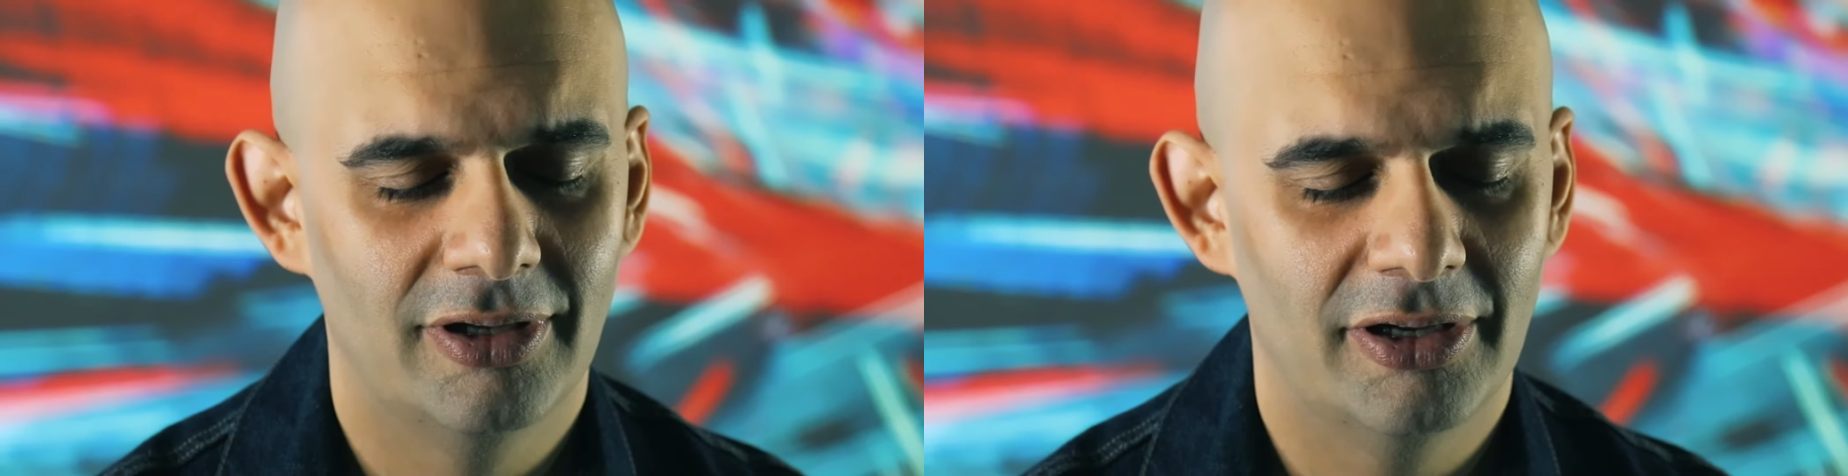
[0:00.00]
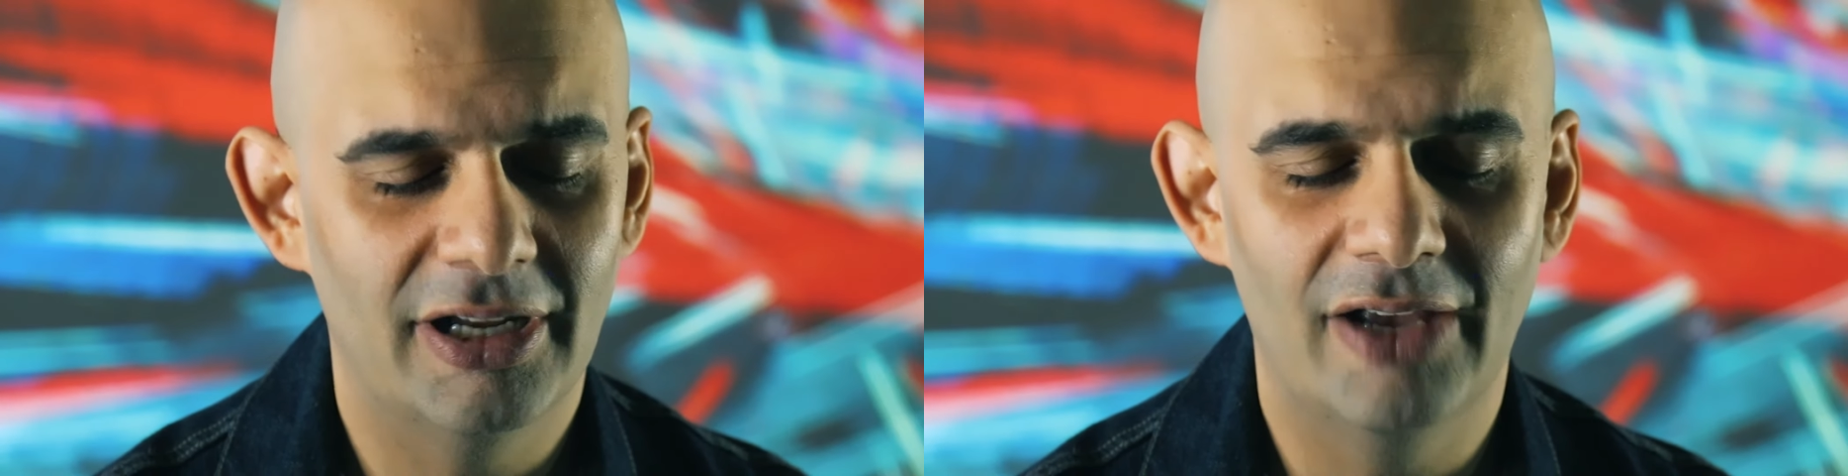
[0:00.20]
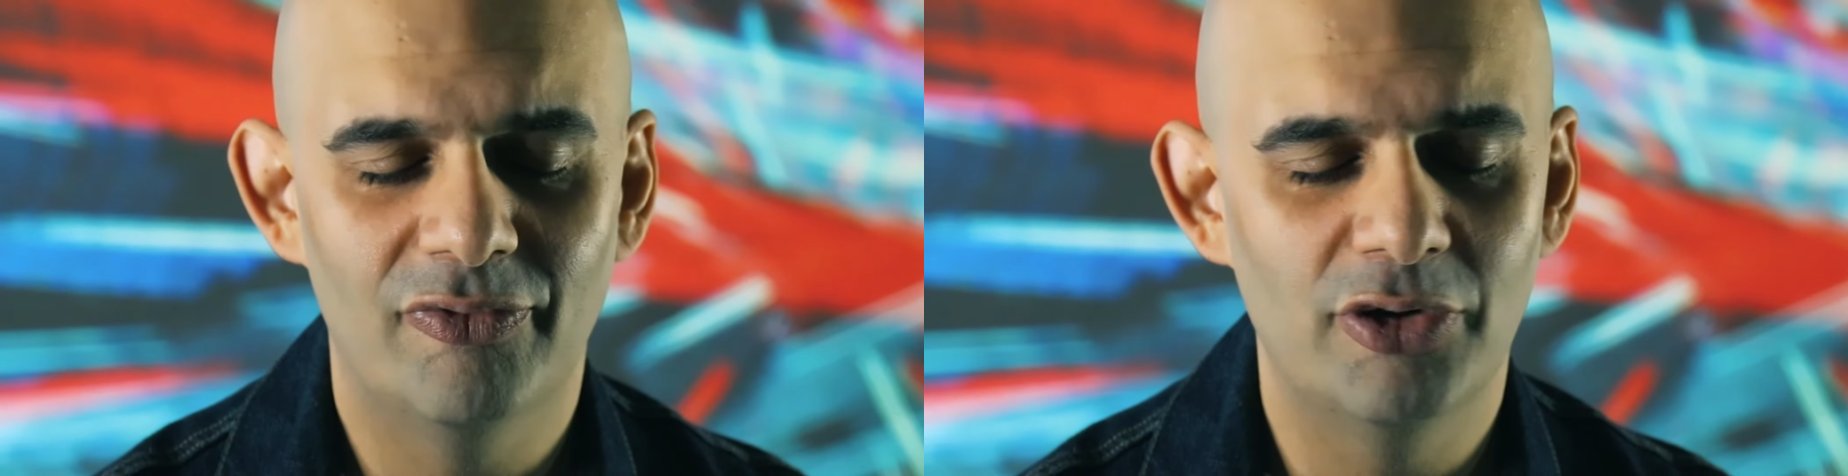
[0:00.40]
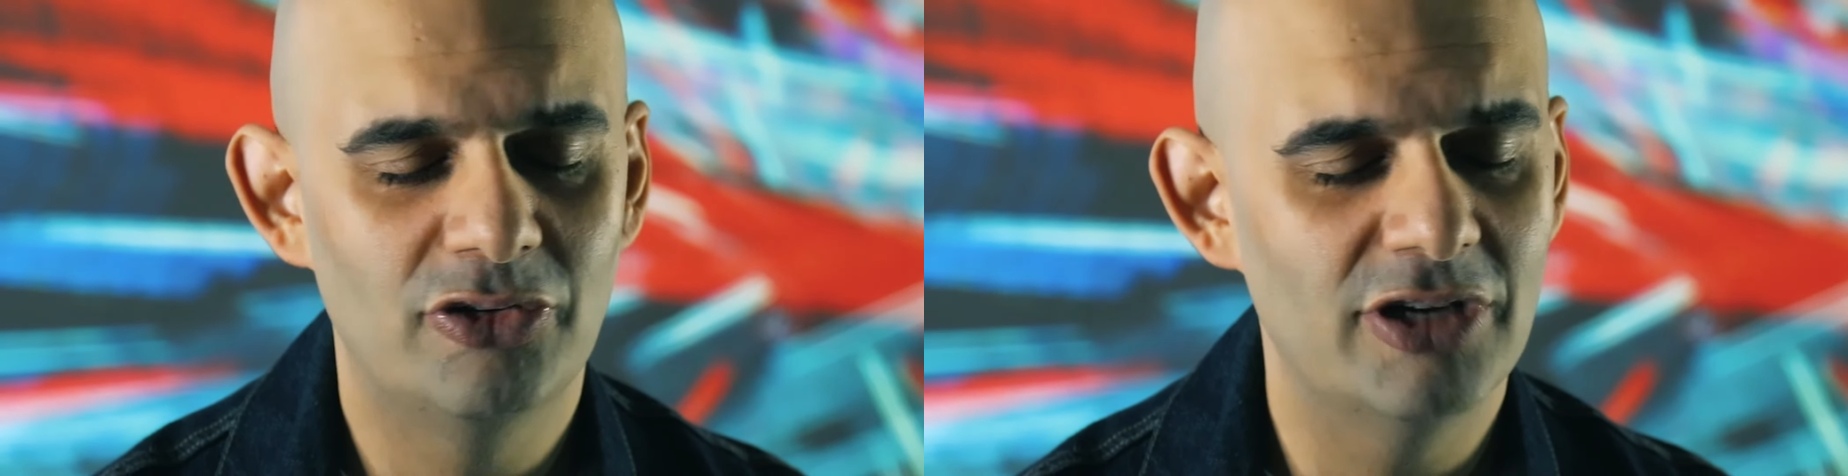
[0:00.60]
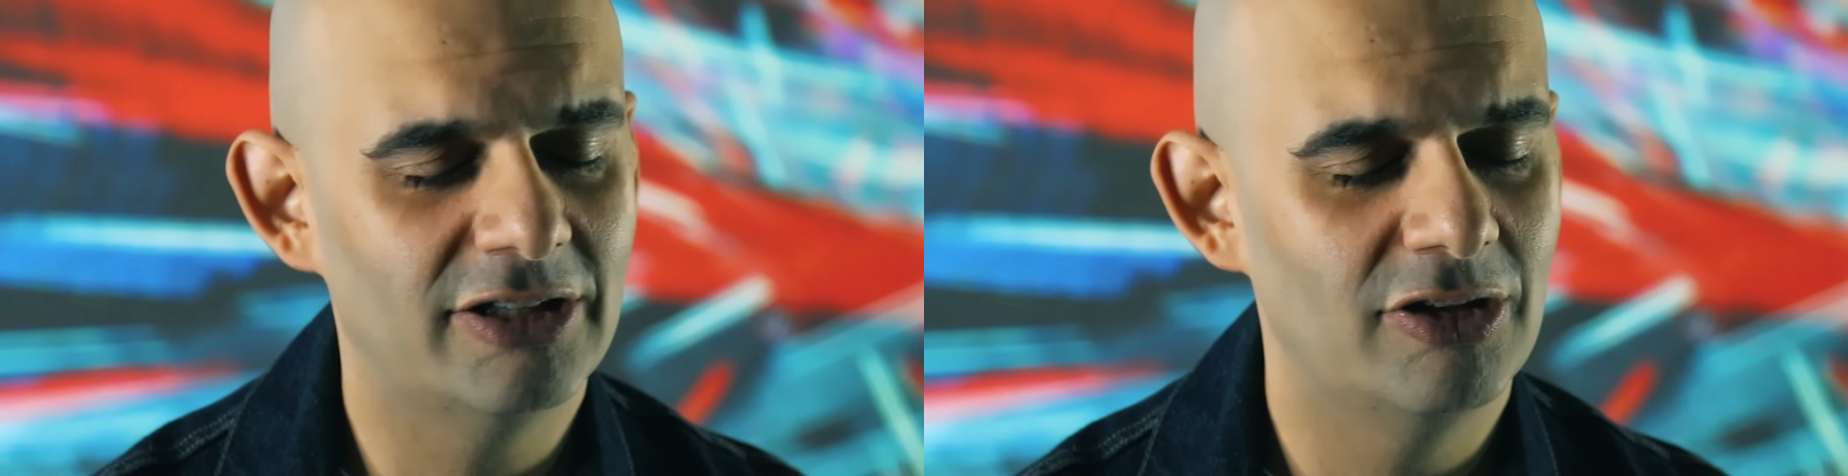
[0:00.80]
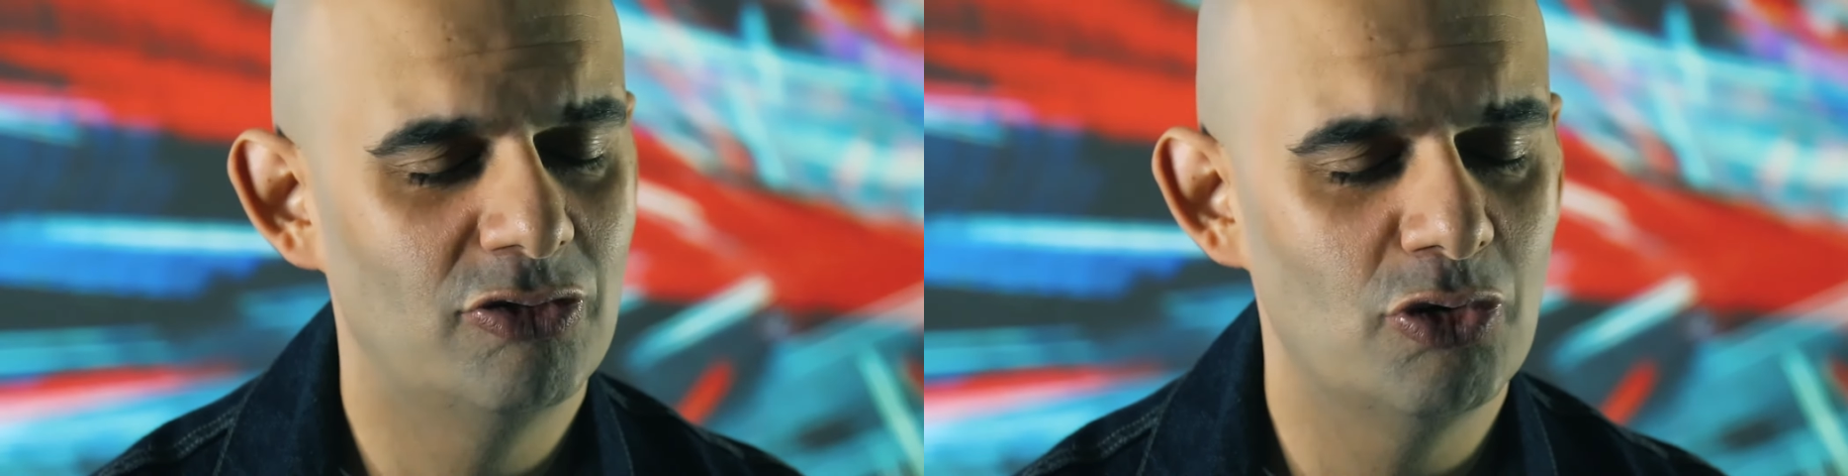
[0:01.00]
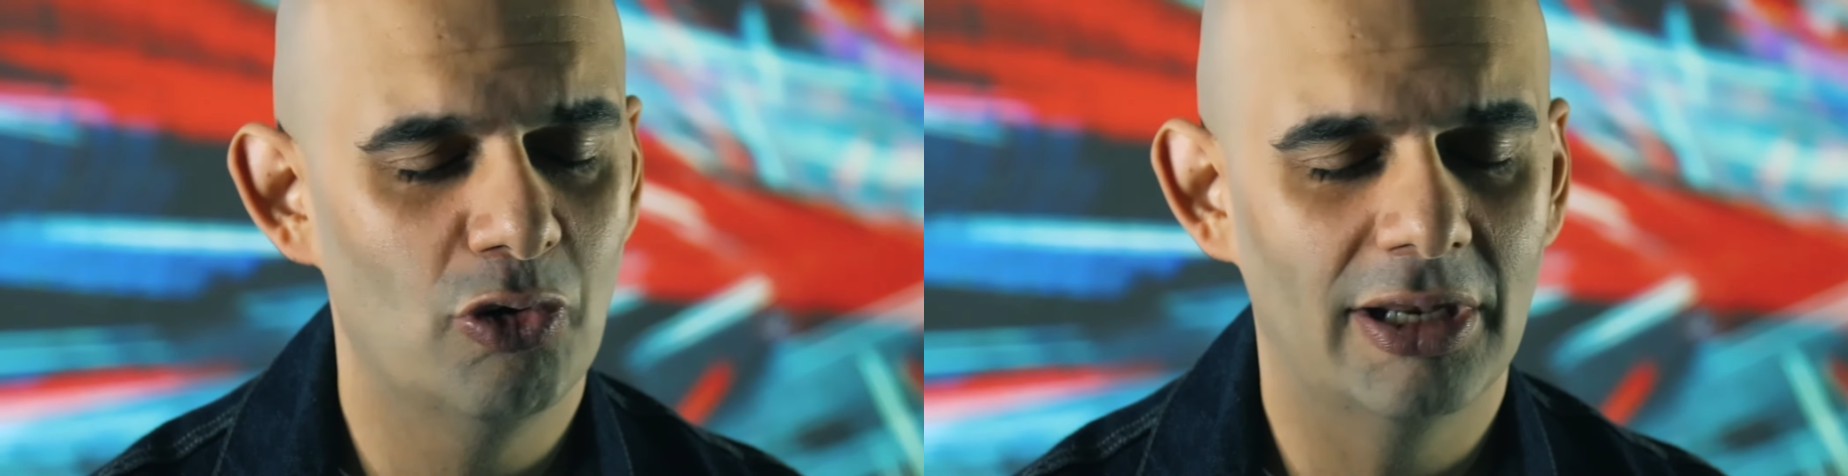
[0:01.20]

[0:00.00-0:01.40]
and I have rejected your